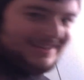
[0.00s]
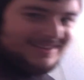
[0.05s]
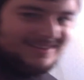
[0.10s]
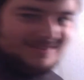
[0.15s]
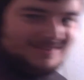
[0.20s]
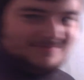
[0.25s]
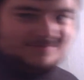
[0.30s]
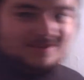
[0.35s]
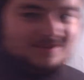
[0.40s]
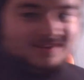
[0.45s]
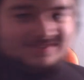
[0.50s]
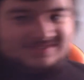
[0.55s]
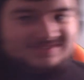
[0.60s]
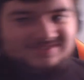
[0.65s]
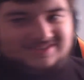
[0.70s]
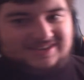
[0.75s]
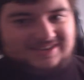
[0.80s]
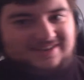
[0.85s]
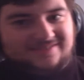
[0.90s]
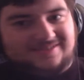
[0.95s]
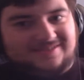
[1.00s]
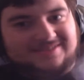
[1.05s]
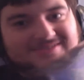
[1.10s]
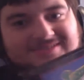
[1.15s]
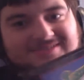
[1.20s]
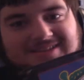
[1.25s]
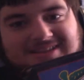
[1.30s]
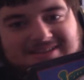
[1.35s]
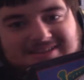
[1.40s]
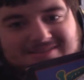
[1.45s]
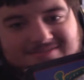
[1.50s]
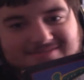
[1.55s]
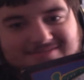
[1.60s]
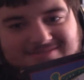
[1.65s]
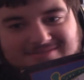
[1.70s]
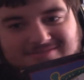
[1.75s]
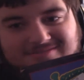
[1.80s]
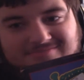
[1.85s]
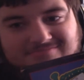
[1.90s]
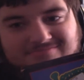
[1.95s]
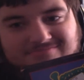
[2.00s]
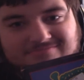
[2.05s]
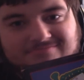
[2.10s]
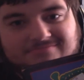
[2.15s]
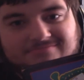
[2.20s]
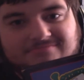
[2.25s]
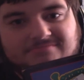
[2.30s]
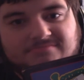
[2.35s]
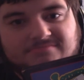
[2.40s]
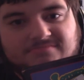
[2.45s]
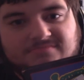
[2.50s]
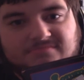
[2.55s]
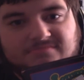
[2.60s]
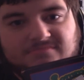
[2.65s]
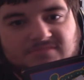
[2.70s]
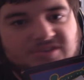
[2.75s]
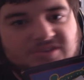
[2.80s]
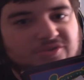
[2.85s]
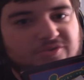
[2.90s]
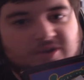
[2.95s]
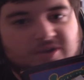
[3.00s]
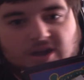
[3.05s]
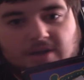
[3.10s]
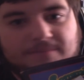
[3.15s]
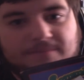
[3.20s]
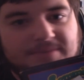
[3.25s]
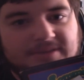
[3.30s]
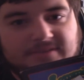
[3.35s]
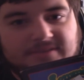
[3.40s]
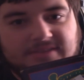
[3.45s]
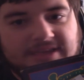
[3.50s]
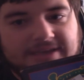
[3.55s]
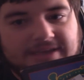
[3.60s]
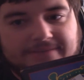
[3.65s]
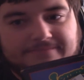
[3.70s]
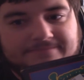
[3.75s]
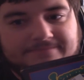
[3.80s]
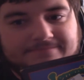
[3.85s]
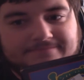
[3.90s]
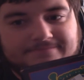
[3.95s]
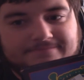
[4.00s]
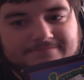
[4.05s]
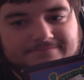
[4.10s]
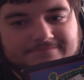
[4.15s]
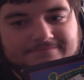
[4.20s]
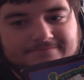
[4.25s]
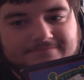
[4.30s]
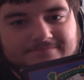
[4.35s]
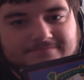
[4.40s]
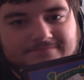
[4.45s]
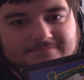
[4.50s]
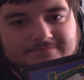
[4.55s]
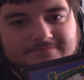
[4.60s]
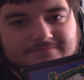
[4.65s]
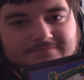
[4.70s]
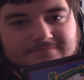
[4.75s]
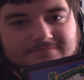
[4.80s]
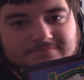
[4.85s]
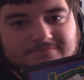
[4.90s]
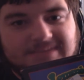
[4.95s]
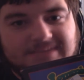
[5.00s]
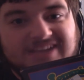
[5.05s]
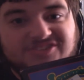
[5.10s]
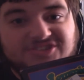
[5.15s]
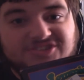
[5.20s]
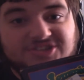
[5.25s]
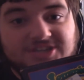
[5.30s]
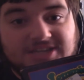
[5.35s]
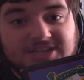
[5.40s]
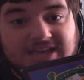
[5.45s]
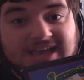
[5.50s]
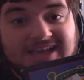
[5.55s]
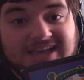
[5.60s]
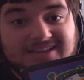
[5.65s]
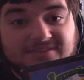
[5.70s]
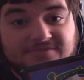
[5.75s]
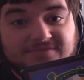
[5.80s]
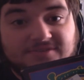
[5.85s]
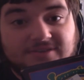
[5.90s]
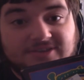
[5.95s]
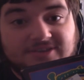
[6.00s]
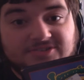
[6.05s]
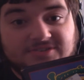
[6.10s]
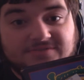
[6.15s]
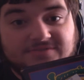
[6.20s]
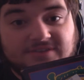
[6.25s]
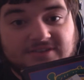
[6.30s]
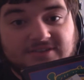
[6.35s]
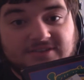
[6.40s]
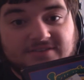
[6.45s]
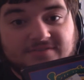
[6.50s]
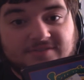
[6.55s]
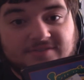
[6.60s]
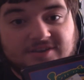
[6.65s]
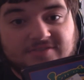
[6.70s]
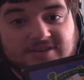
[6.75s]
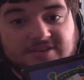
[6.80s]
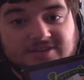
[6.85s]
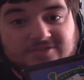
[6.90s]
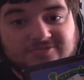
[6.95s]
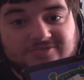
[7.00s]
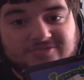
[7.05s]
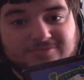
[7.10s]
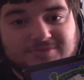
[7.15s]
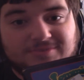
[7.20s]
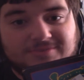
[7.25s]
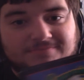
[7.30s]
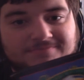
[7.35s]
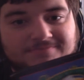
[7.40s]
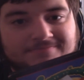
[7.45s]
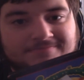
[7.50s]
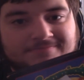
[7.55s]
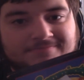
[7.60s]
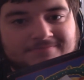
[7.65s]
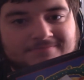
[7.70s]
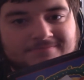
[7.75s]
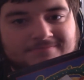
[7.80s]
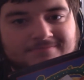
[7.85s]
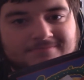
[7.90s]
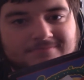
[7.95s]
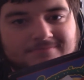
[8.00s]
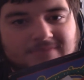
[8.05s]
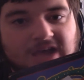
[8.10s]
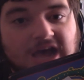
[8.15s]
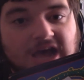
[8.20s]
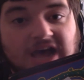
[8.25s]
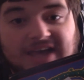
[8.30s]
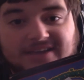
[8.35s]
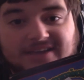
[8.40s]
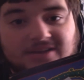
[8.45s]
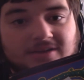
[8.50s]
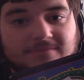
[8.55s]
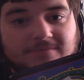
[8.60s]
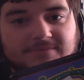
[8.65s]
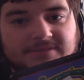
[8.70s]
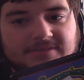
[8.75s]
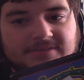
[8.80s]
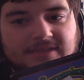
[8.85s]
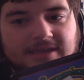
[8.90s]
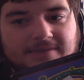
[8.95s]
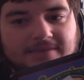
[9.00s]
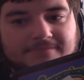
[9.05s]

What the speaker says: But seriously. You can't beat that. Actually, you can if you actually find like a very rare console, but I can't beat that.